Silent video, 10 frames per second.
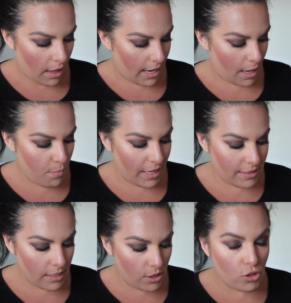And I'm
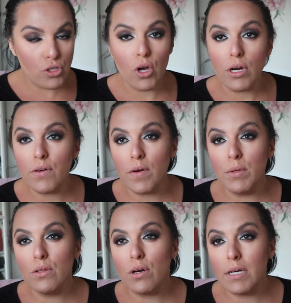mixing Stark from
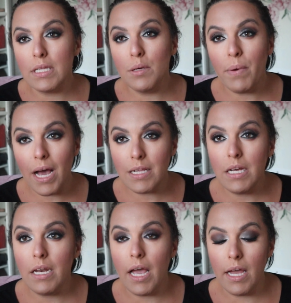the Laura Lee
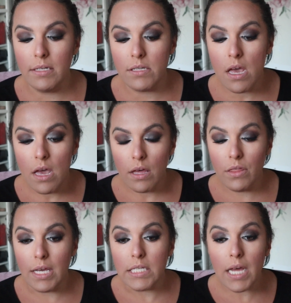palette and
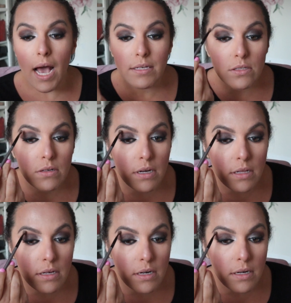the Tassel
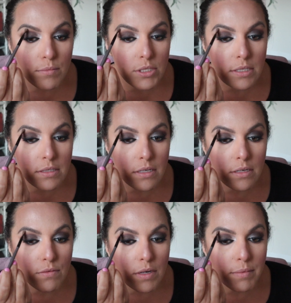color, and I'm just
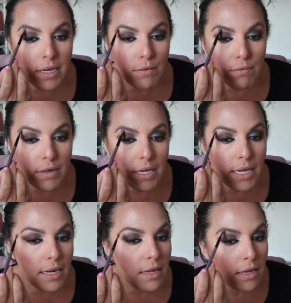gonna rub that
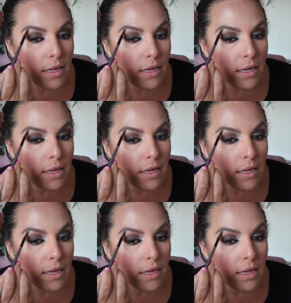right,